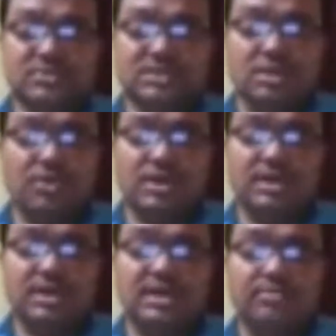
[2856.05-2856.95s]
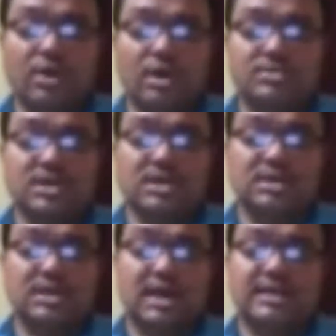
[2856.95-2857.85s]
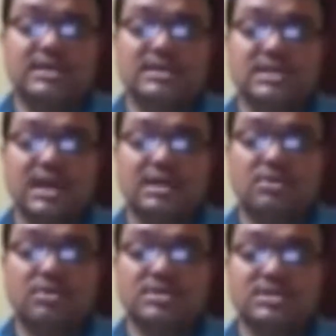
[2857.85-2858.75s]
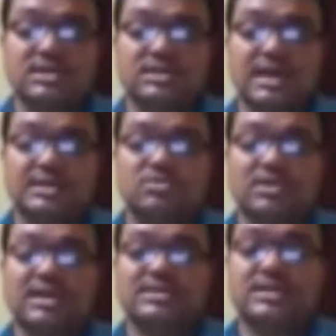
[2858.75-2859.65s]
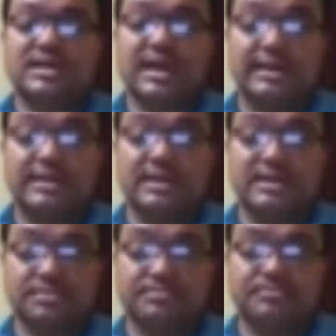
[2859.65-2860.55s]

for it involves the writer's unconscious as well as the characters,